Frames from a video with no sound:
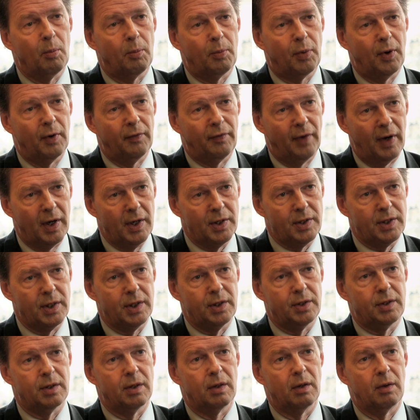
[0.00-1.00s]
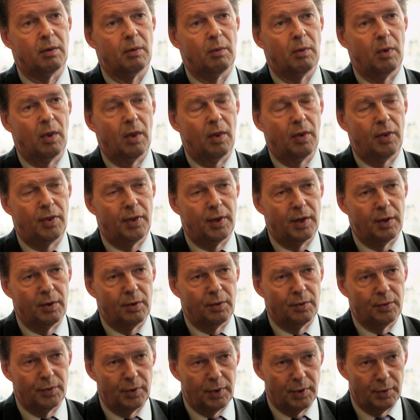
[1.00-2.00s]
provided
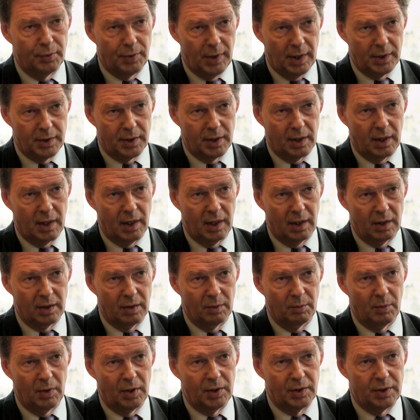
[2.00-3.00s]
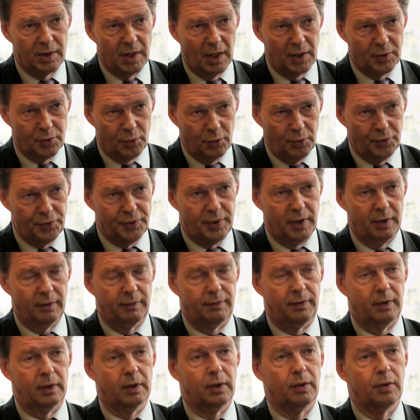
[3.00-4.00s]
the United Kingdom does also
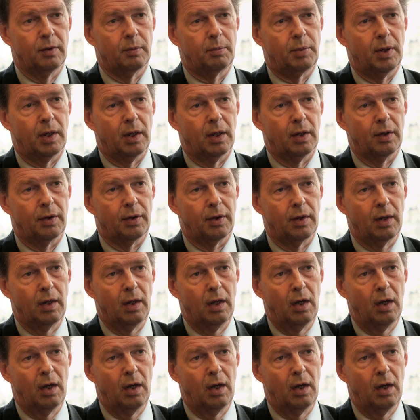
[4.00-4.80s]
follow the path